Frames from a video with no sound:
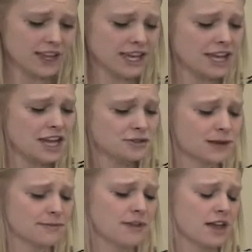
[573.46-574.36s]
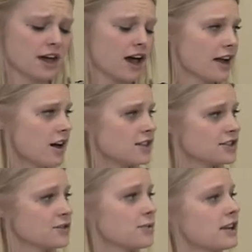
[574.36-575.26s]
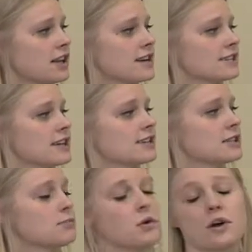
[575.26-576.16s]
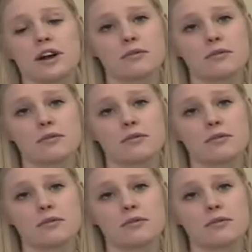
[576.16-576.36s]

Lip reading: engagement, I also realized that support